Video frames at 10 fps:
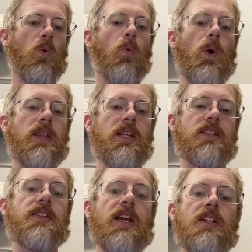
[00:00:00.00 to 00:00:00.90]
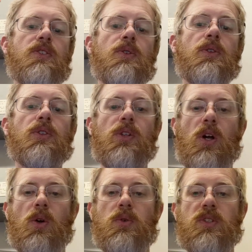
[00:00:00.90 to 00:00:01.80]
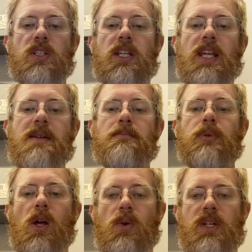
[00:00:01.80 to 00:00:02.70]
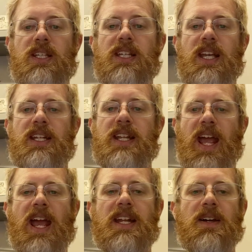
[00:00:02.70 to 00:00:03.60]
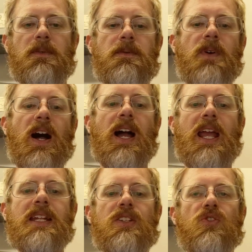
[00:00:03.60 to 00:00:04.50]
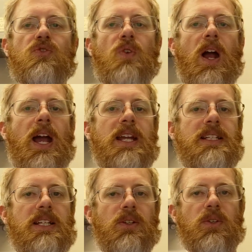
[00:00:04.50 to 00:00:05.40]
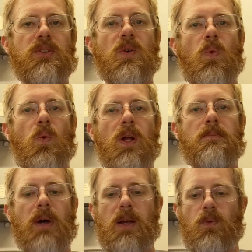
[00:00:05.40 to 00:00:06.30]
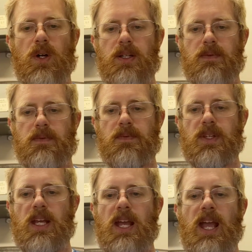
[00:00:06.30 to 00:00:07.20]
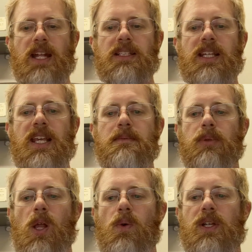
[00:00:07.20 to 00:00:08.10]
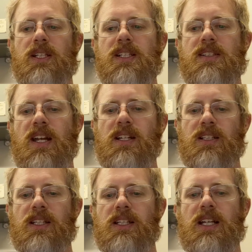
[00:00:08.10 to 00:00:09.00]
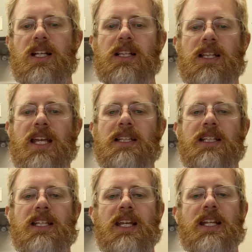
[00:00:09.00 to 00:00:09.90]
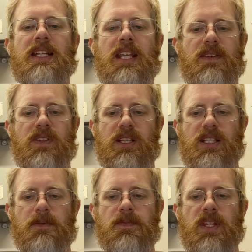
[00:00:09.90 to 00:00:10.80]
When the tinder glows, keep blowing and add fine, dry needles one by one. And keep blowing steadily, lightly, and evenly.